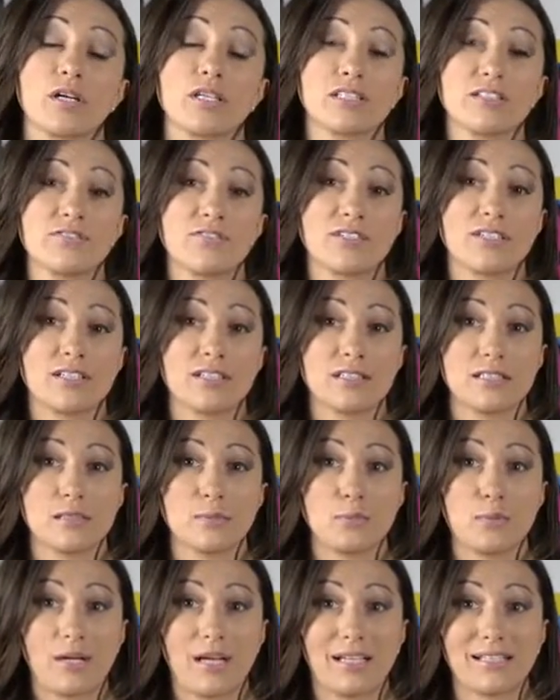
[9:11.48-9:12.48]
Difficult to
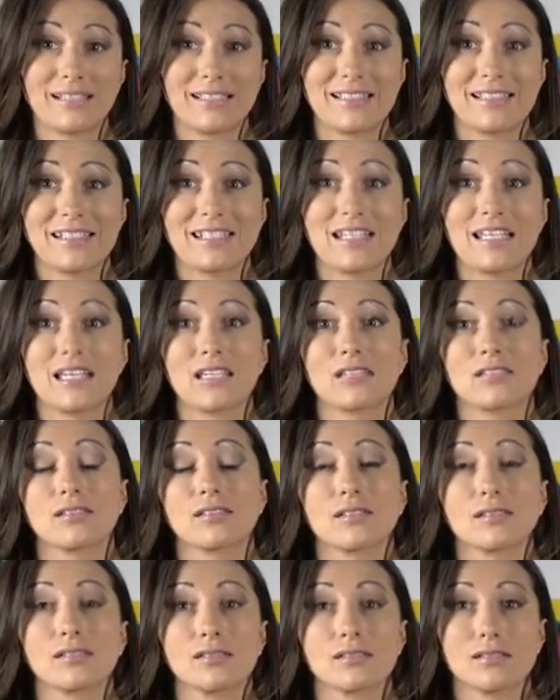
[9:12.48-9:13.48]
practice
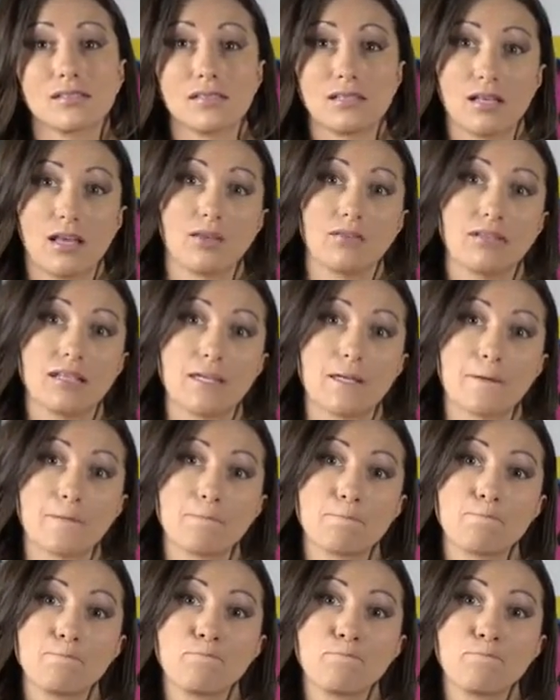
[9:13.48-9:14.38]
things slowly,